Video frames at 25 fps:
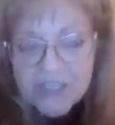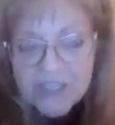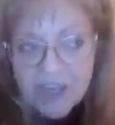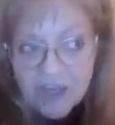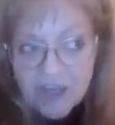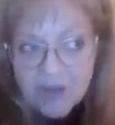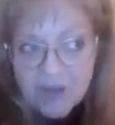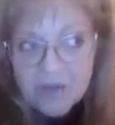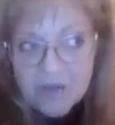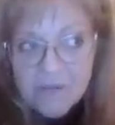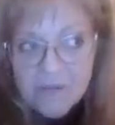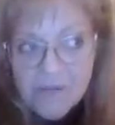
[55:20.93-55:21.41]

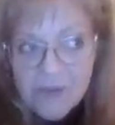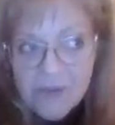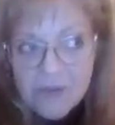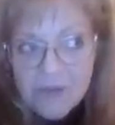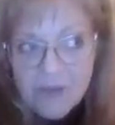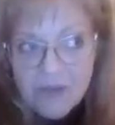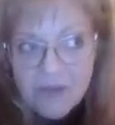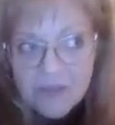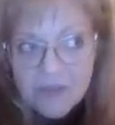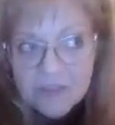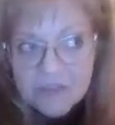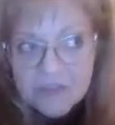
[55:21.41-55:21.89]
a
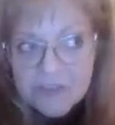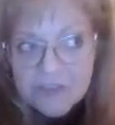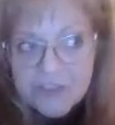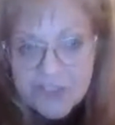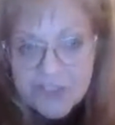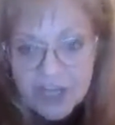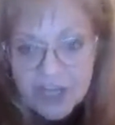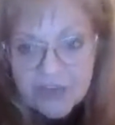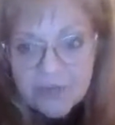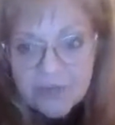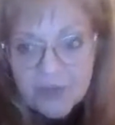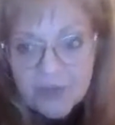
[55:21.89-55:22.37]

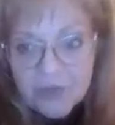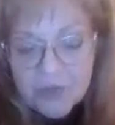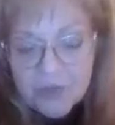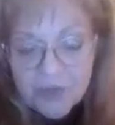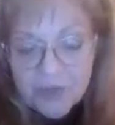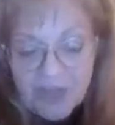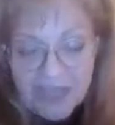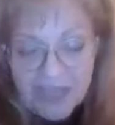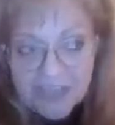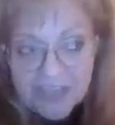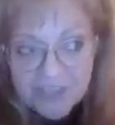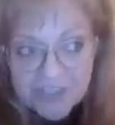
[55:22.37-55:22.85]
general
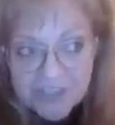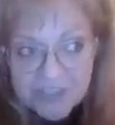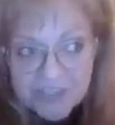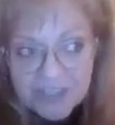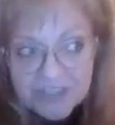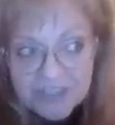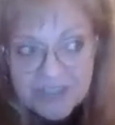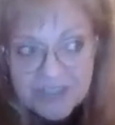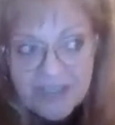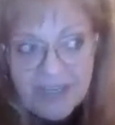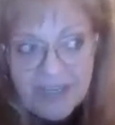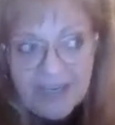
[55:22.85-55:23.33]

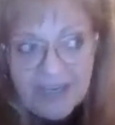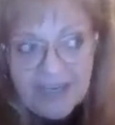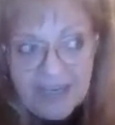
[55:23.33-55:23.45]
location,